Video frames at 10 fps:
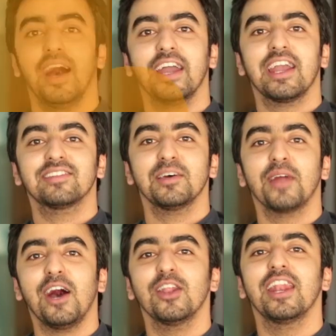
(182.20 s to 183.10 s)
Hi guys, I'm
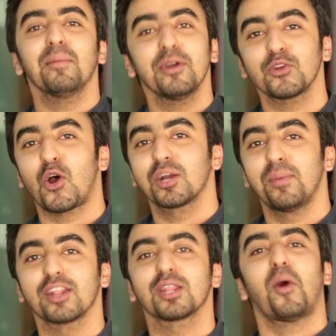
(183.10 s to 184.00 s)
Rahul and I'm here to talk
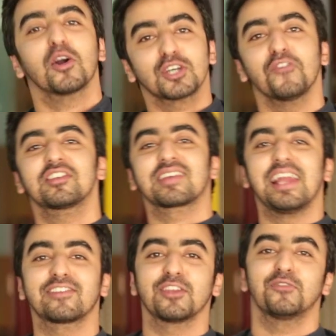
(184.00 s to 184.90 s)
about the box office
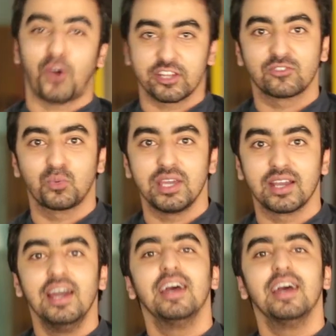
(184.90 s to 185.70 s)
collection for this week.